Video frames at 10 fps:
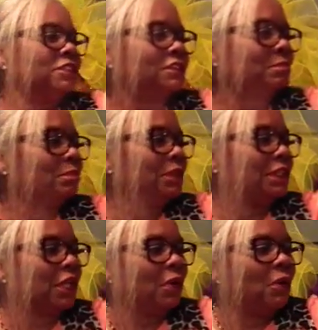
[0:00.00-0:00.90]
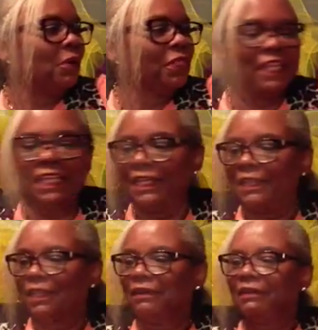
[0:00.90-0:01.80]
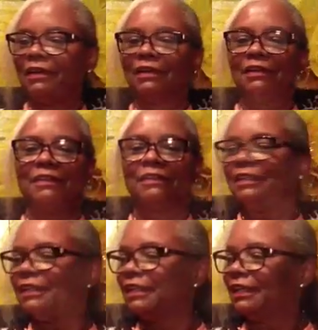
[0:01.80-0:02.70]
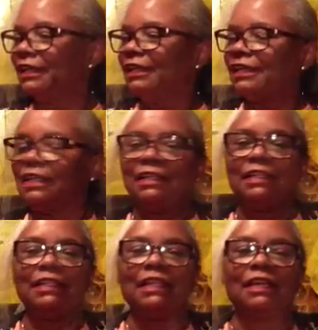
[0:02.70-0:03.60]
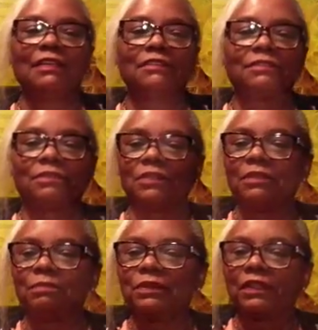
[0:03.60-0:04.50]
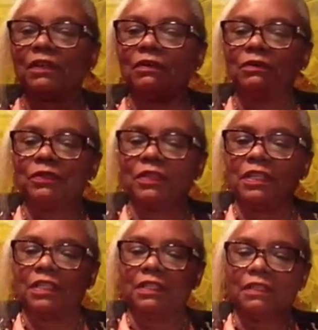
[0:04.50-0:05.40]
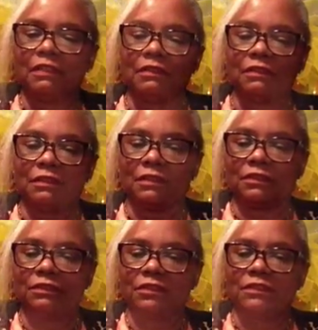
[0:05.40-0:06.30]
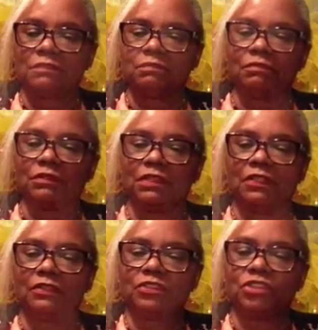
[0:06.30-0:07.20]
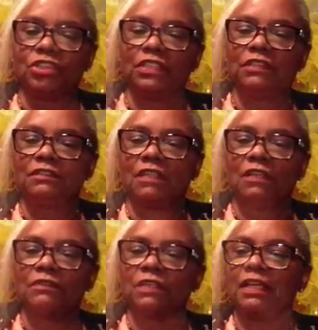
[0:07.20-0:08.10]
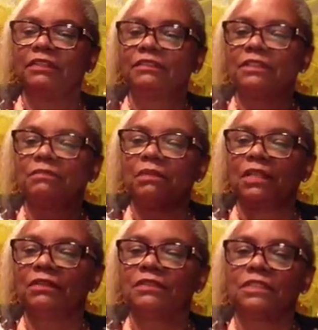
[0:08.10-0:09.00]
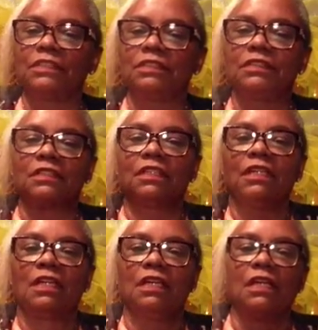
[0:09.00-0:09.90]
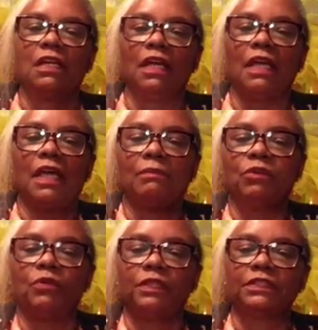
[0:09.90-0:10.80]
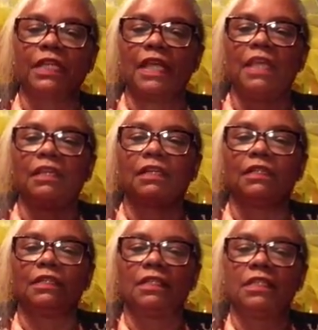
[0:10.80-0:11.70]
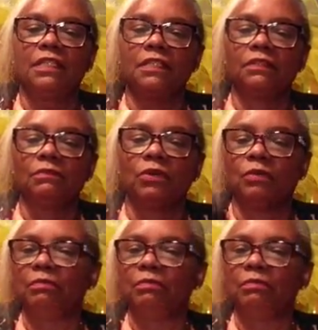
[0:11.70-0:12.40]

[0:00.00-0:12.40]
just put the whole thing in there, huh? Yes, we're going to put the whole thing in there. Let's just get our cheese all nice and melted. I'm going to add a little more